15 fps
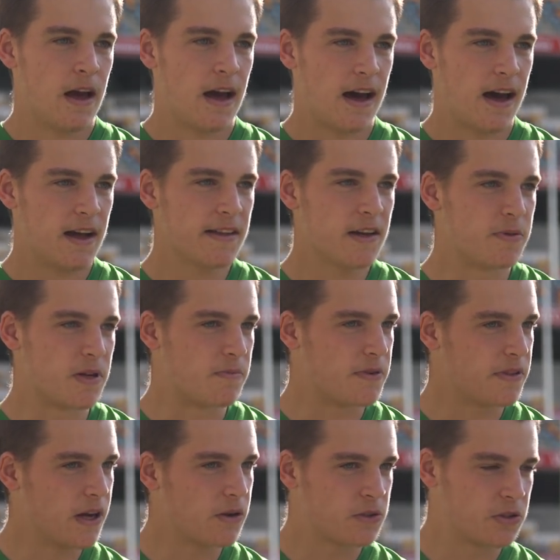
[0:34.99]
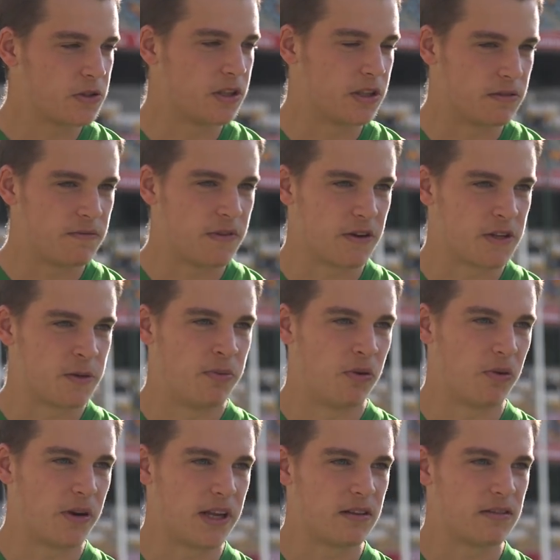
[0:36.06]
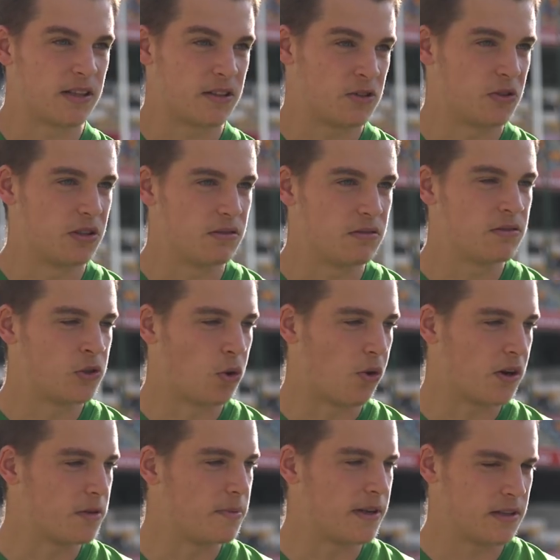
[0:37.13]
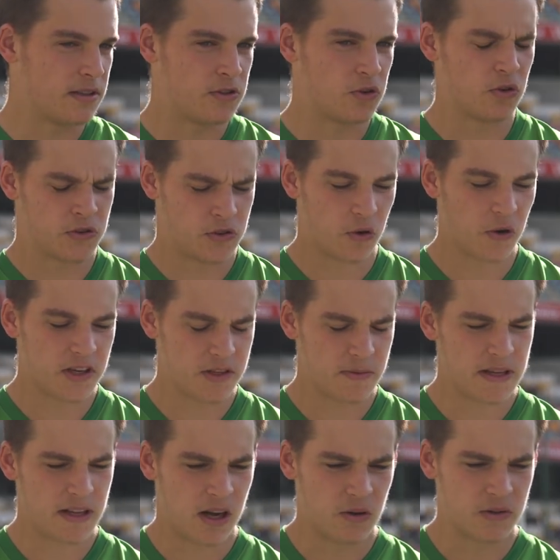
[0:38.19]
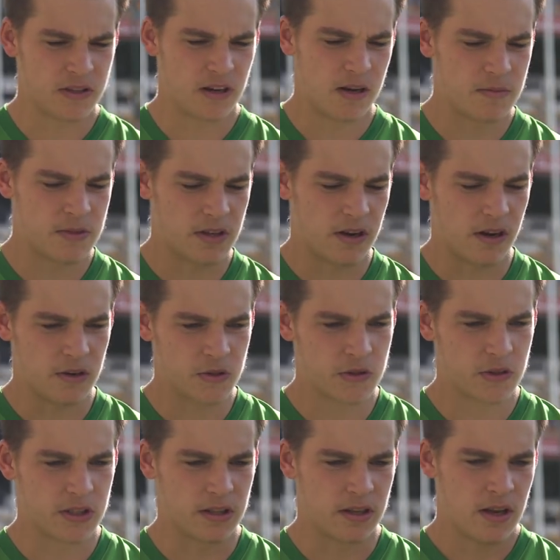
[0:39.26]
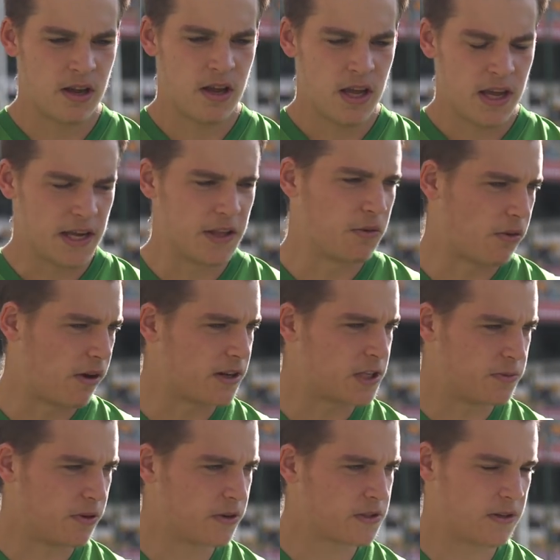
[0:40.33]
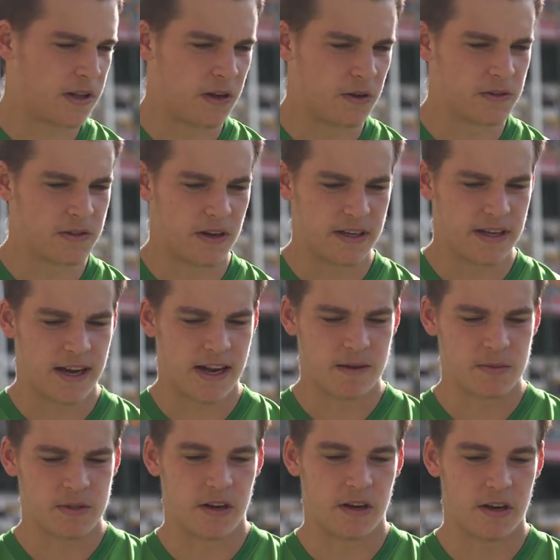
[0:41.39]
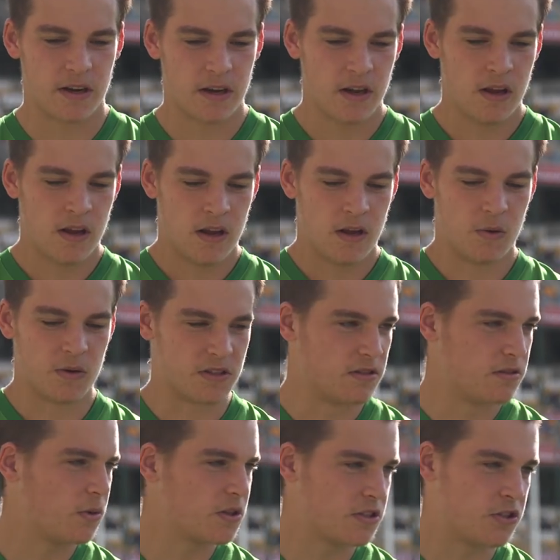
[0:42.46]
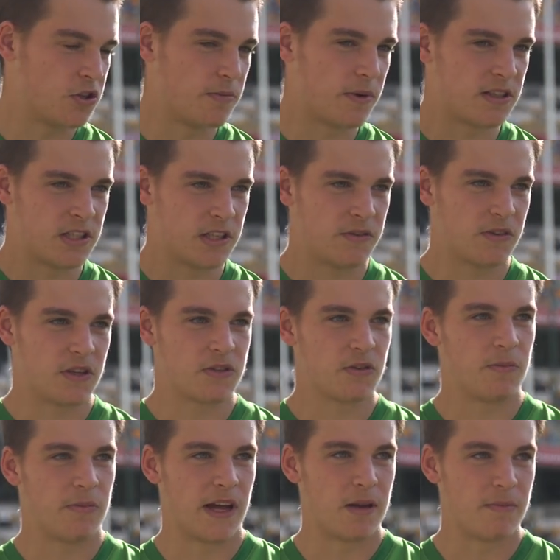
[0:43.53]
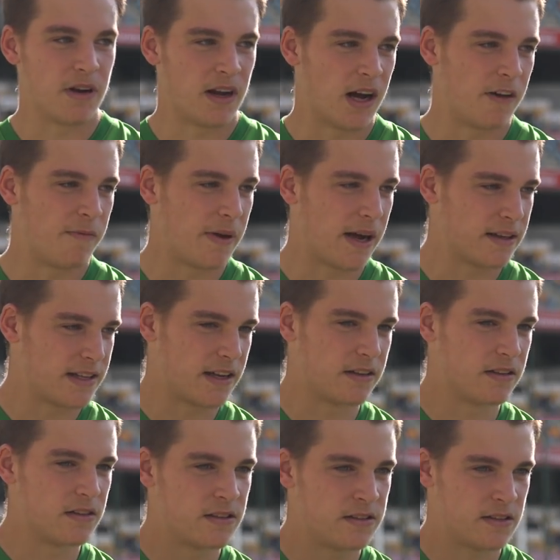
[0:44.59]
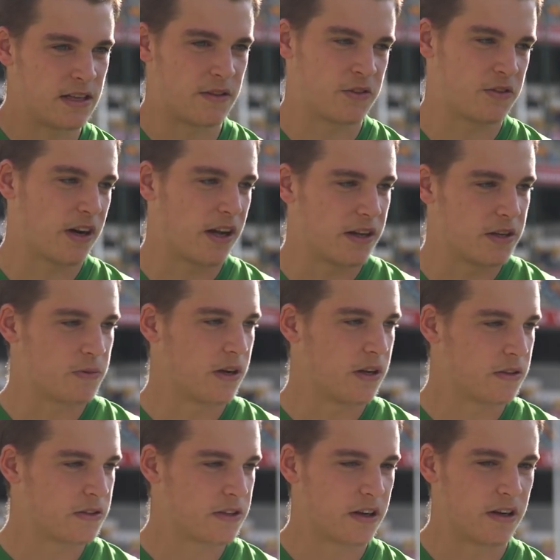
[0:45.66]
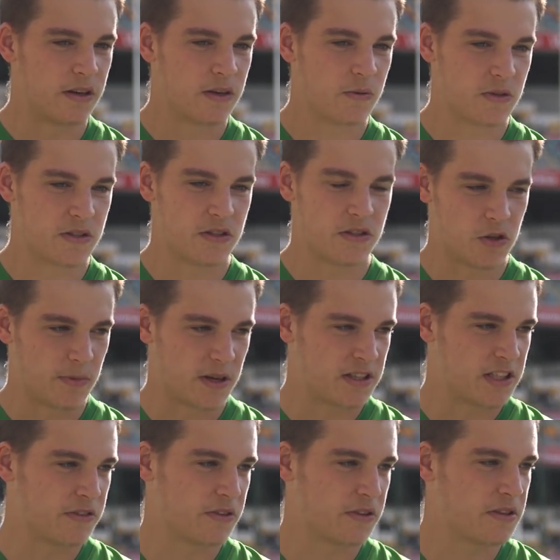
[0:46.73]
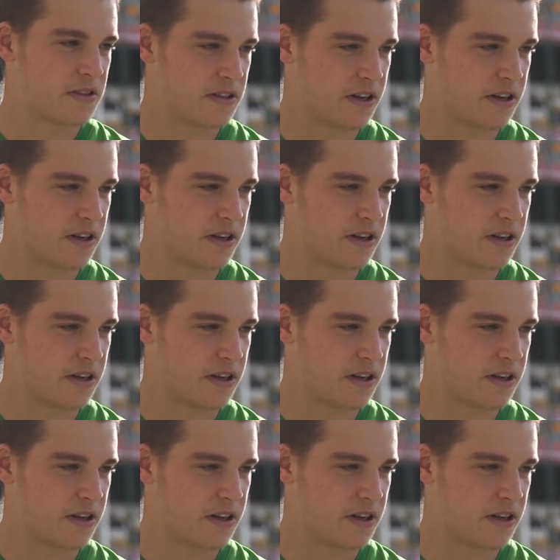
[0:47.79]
Uh, a little bit, but they were sort of very supporting. they were sort of talking, me, talk, talking to me the whole time, so I was sort of in the right spots throughout the whole entire game. So it wasn't it wasn't too much different. I sort of played a bit of half back down in South Australia as well, so it wasn't too much different.